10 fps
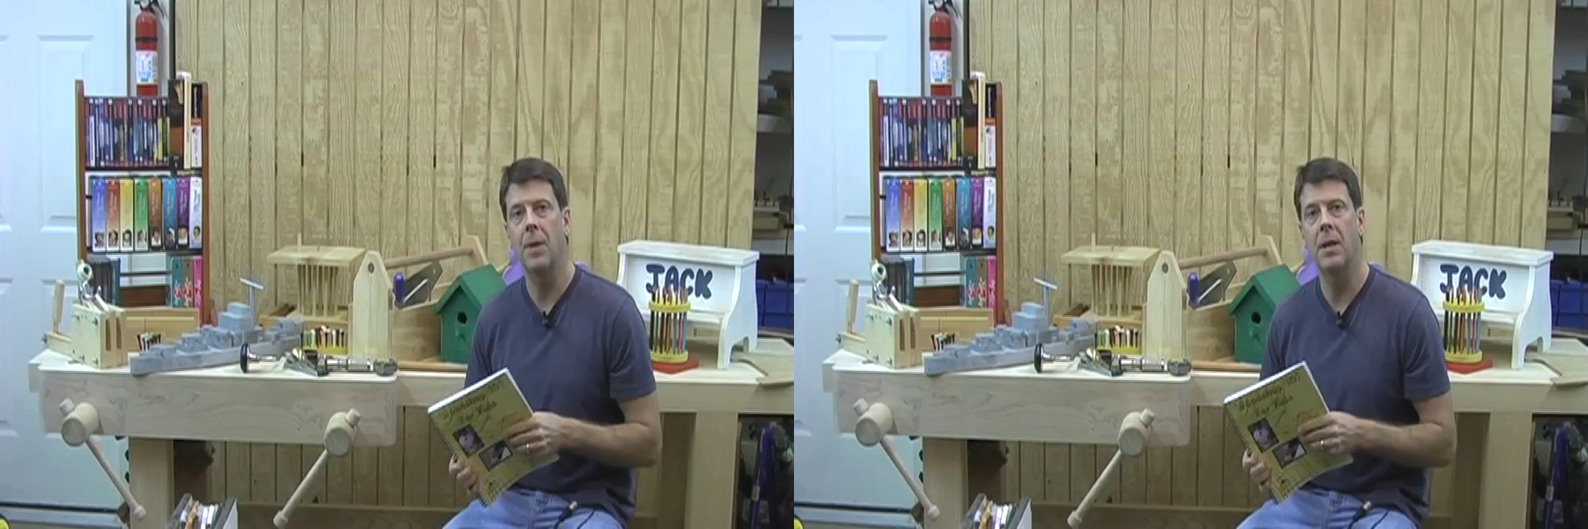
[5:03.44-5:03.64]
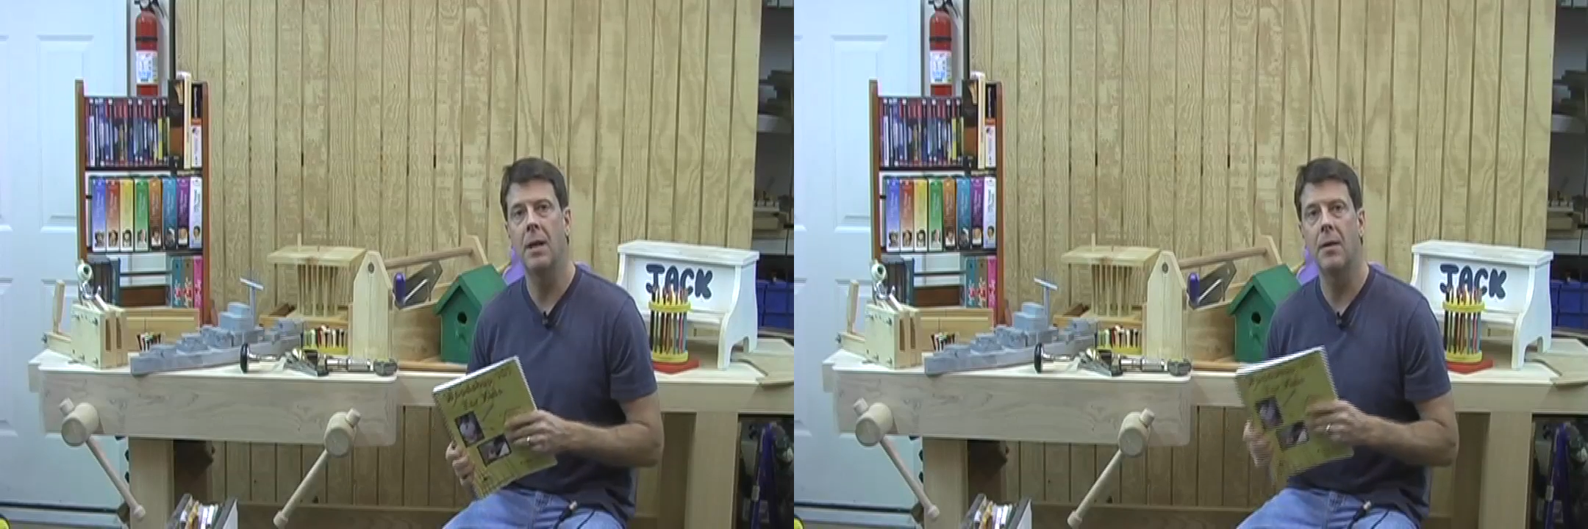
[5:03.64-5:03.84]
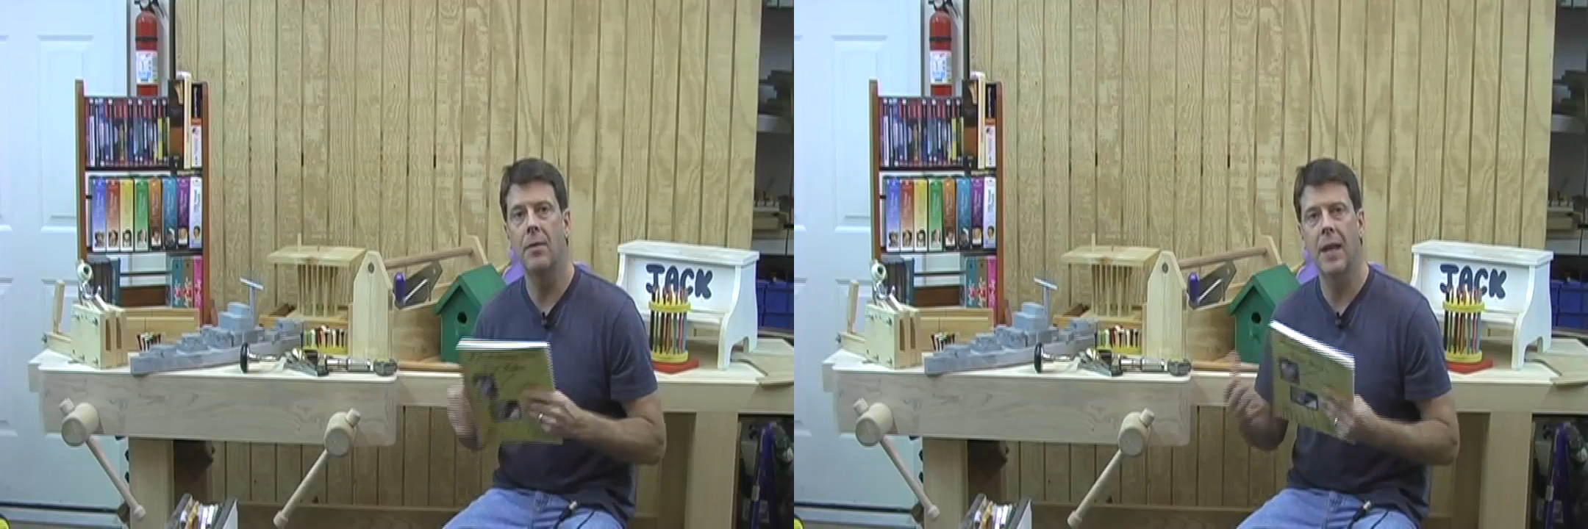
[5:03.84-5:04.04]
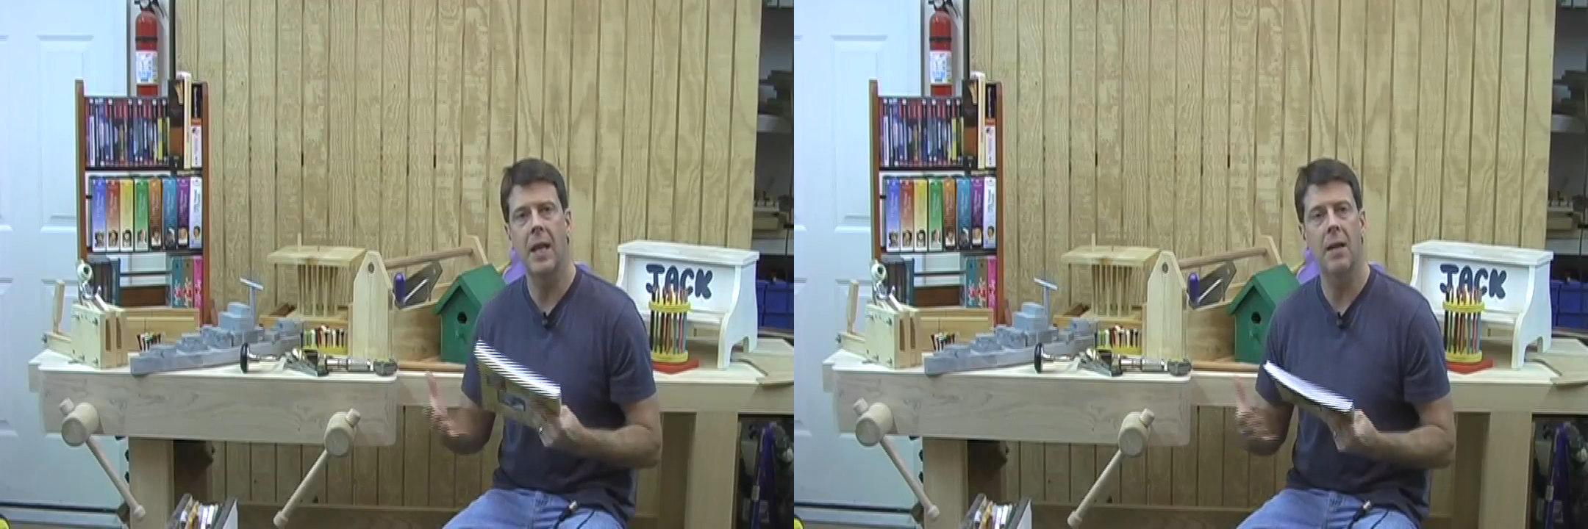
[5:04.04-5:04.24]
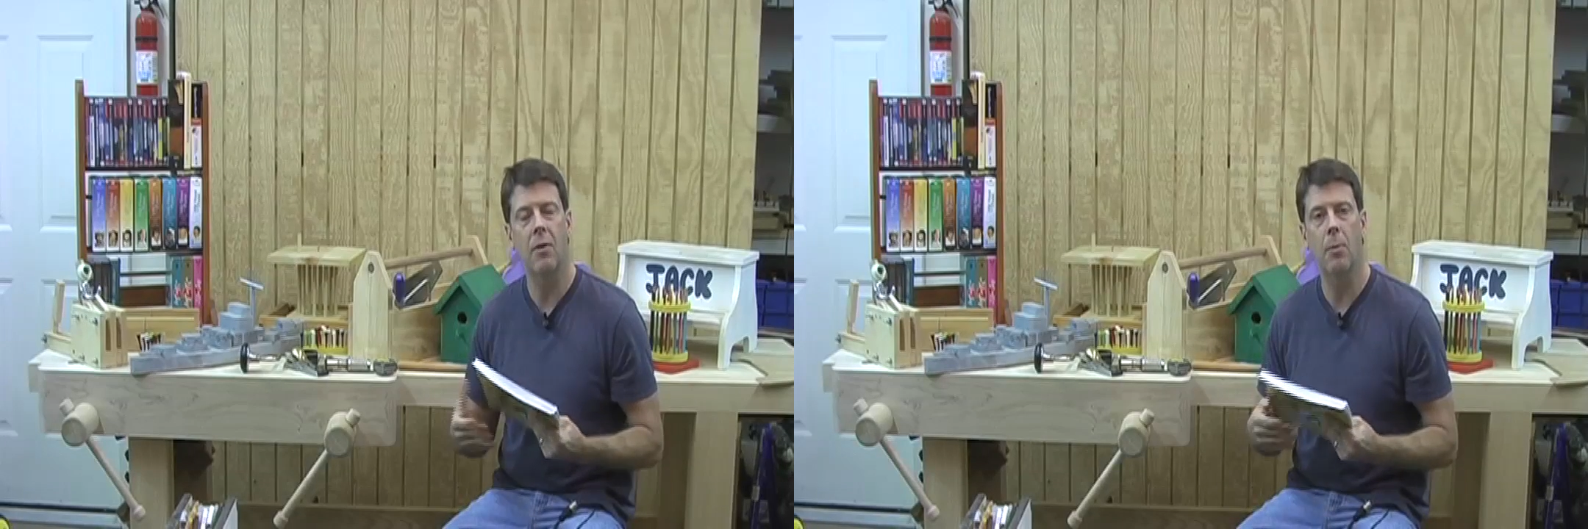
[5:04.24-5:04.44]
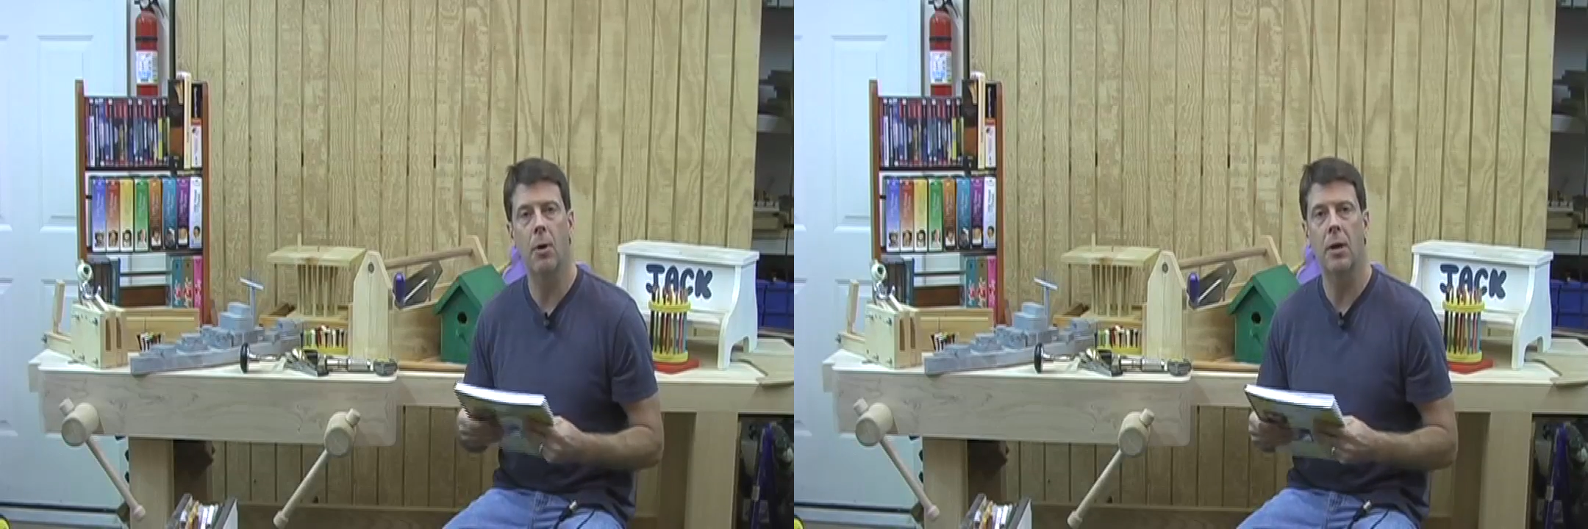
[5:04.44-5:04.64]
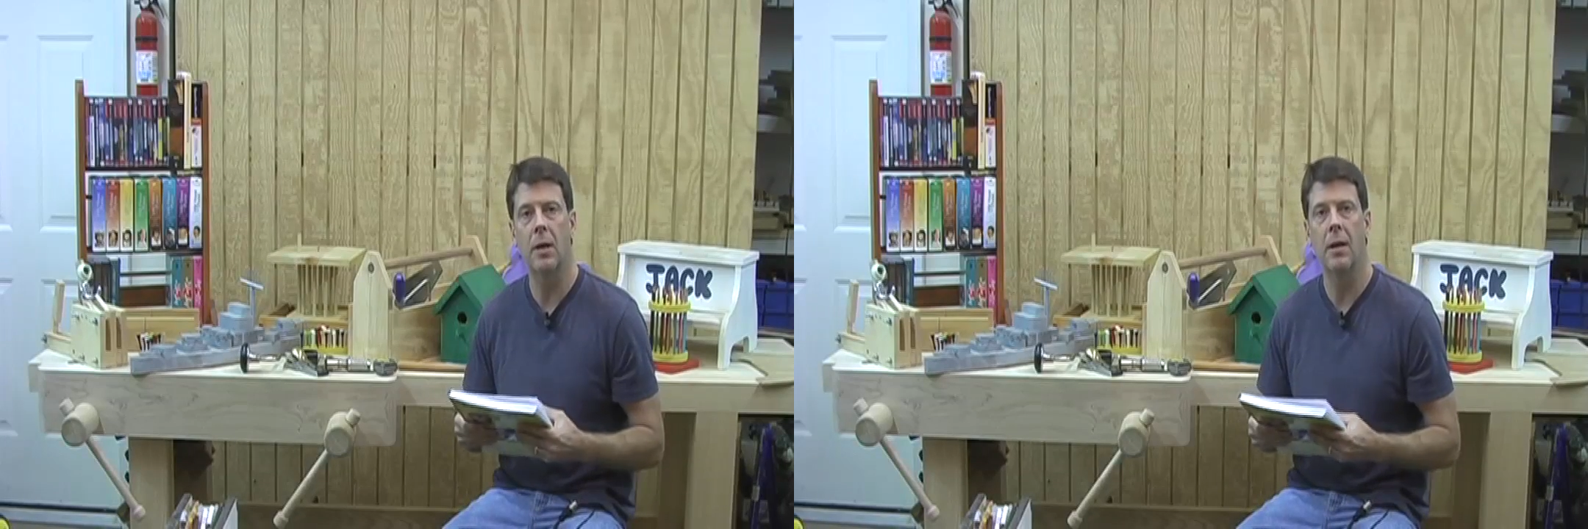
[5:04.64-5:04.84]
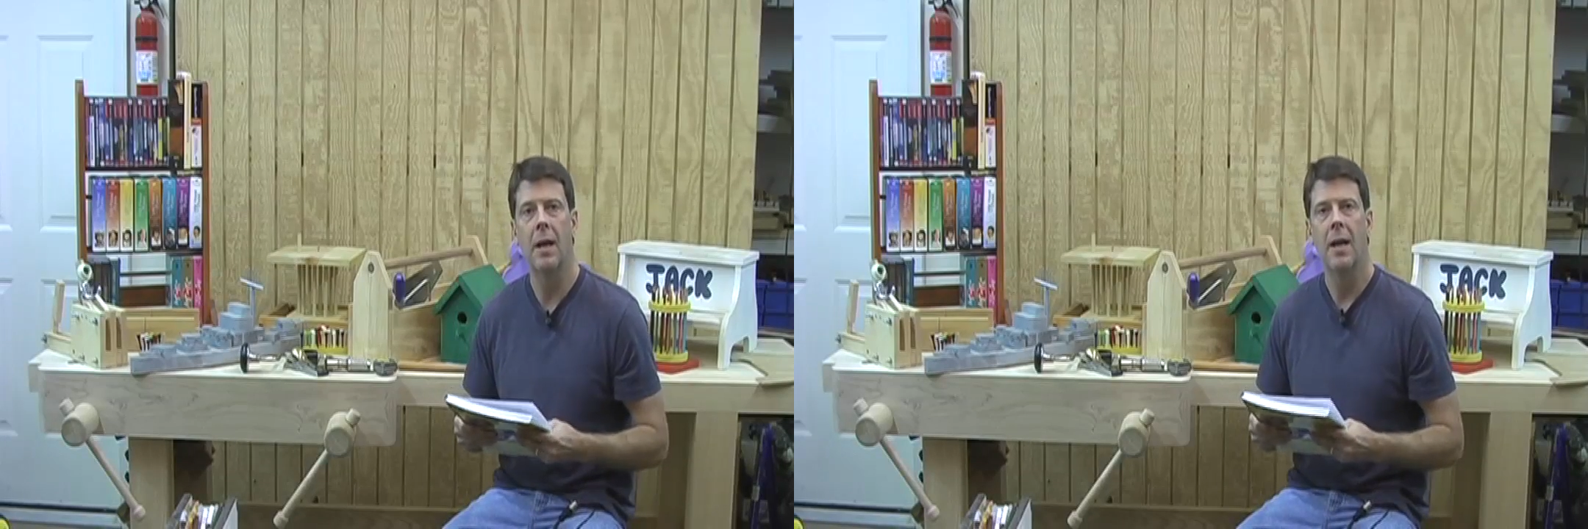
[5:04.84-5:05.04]
in thinking of the book
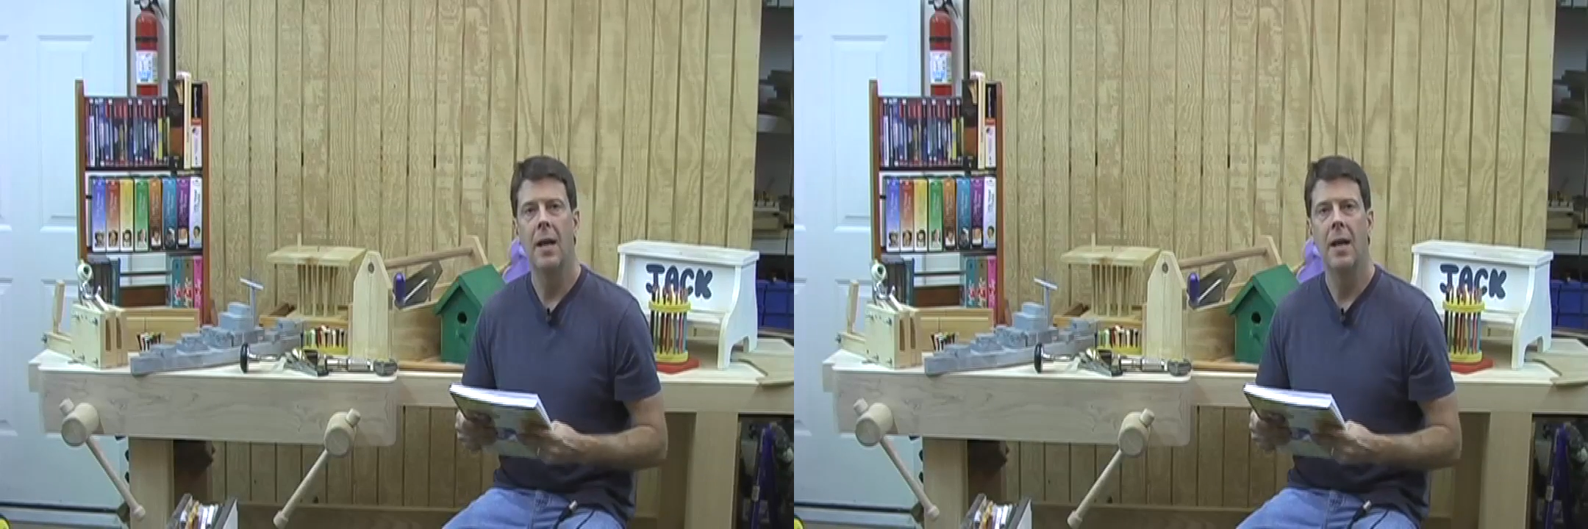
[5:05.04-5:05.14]
and